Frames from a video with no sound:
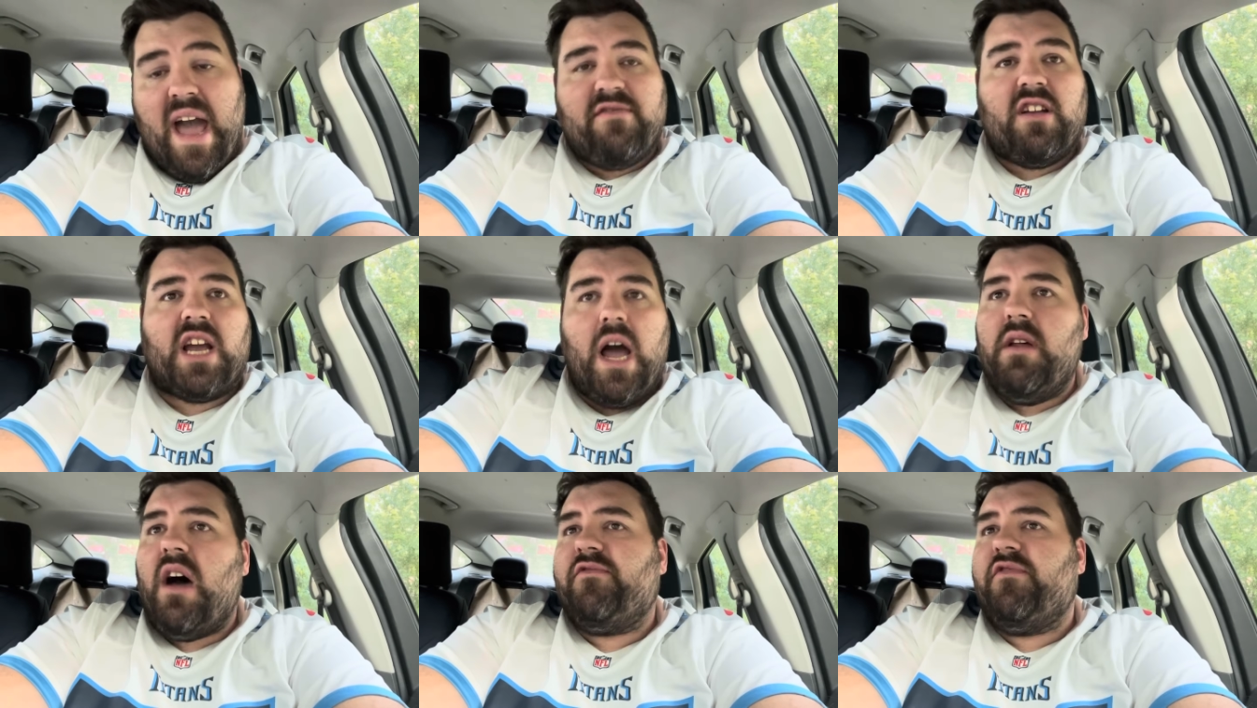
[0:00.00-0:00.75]
after
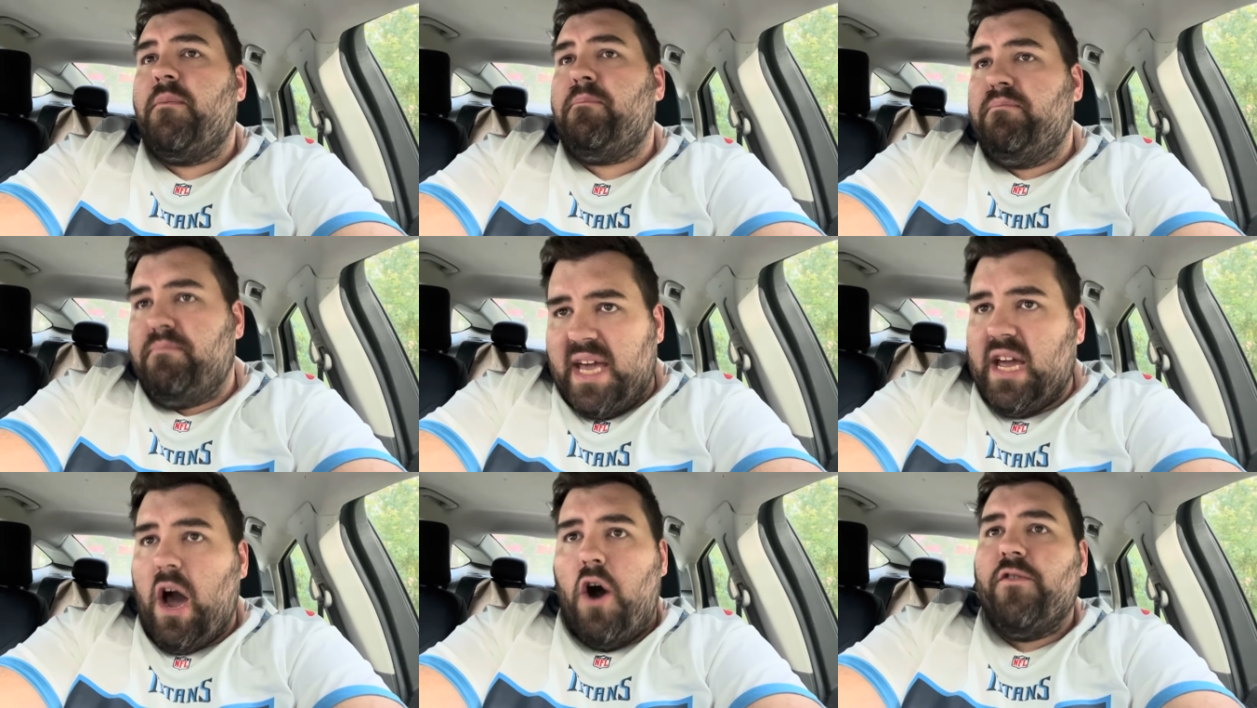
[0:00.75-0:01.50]
coming off a
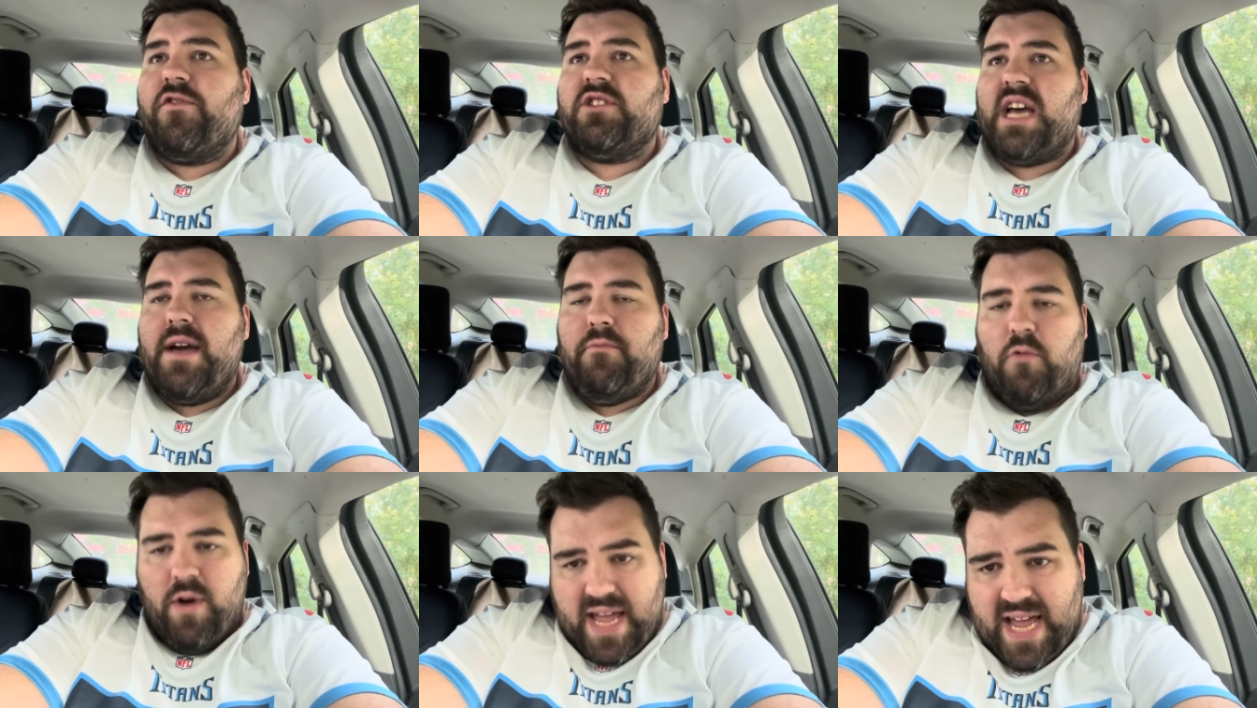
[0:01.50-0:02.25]
big
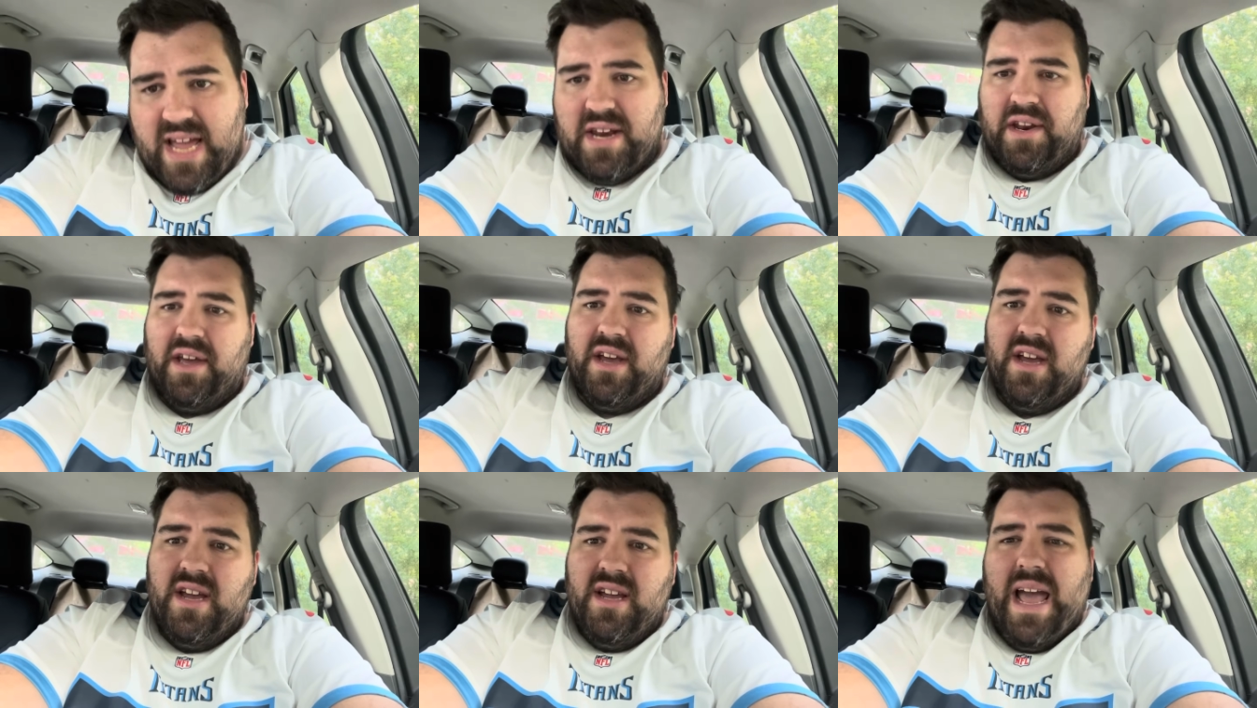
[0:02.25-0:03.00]
overtime win.
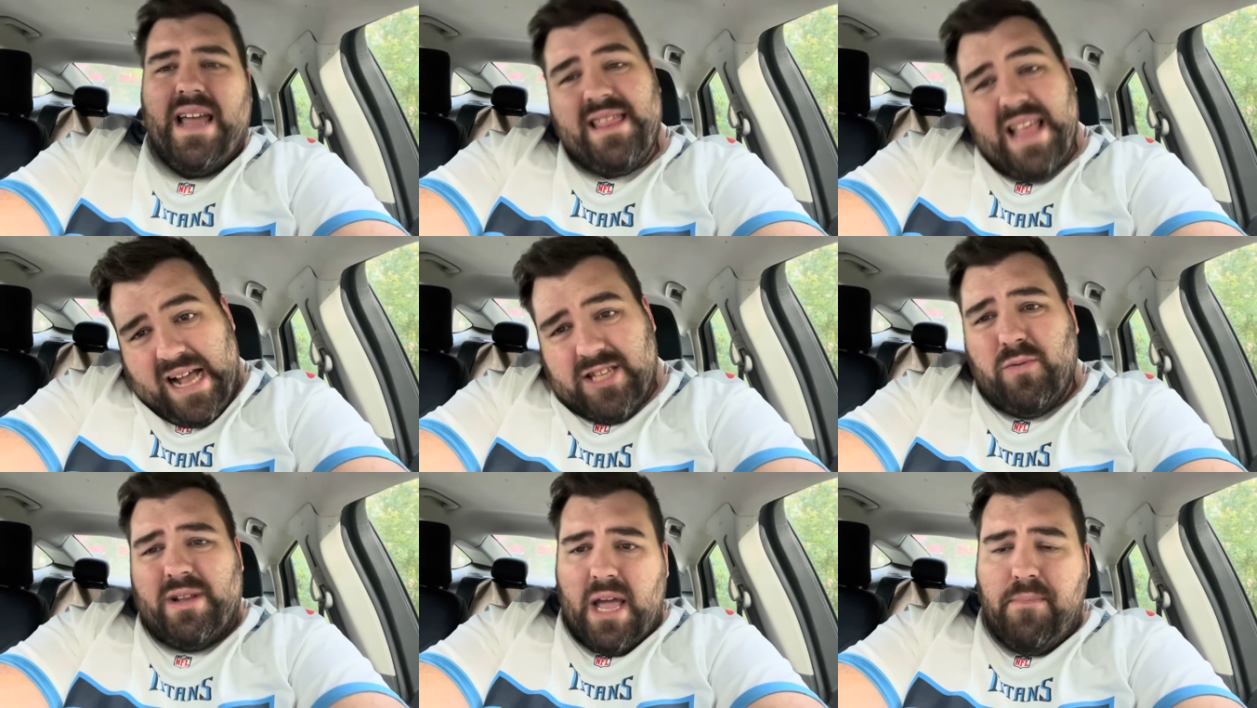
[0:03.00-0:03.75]
And that's
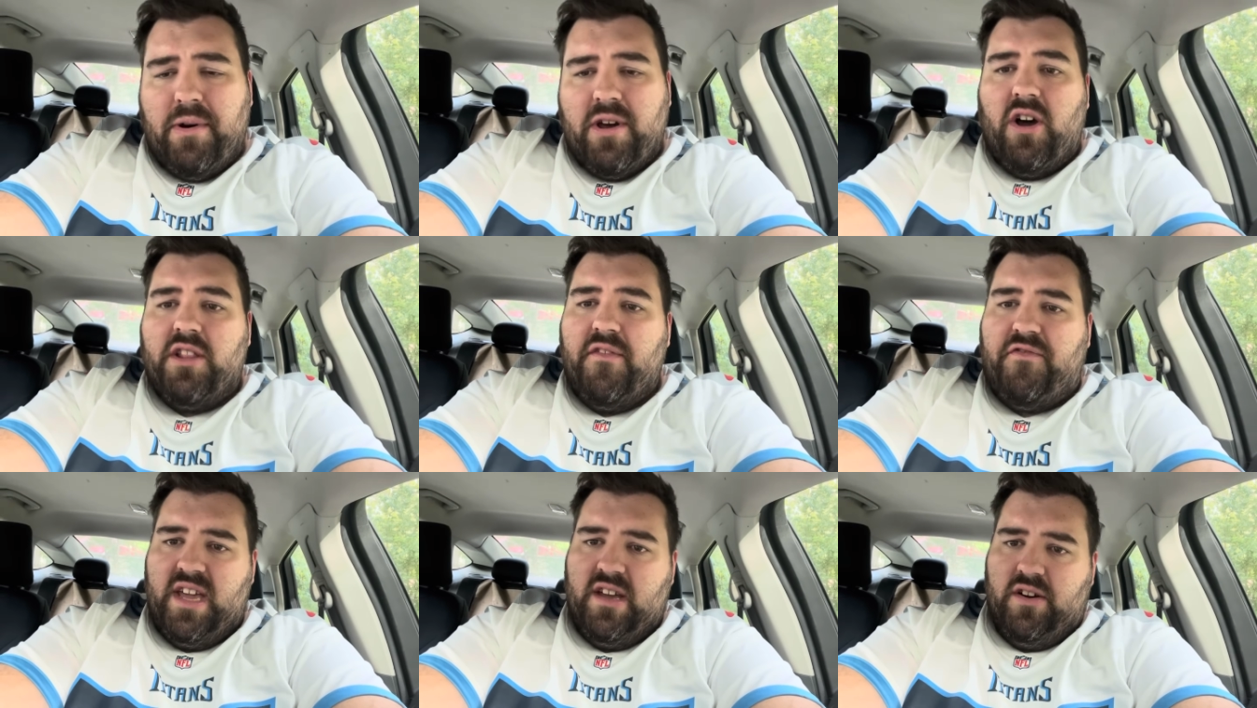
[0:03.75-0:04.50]
what they put on the
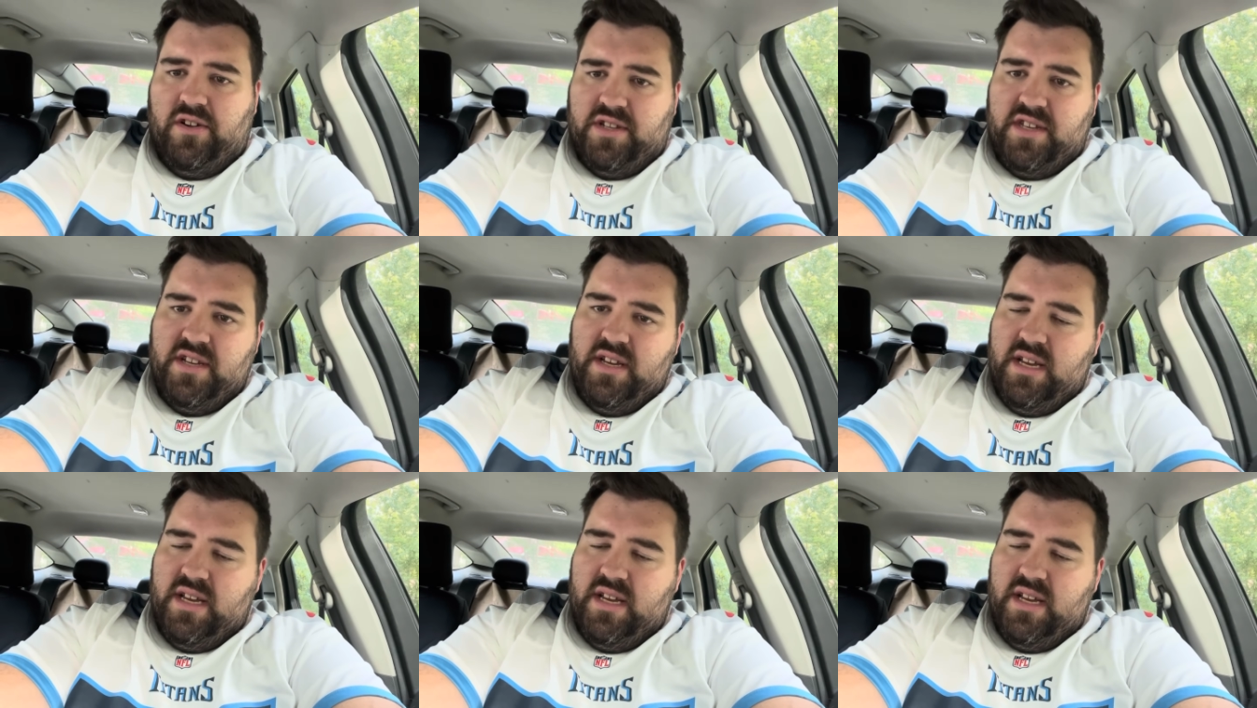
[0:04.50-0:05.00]
field.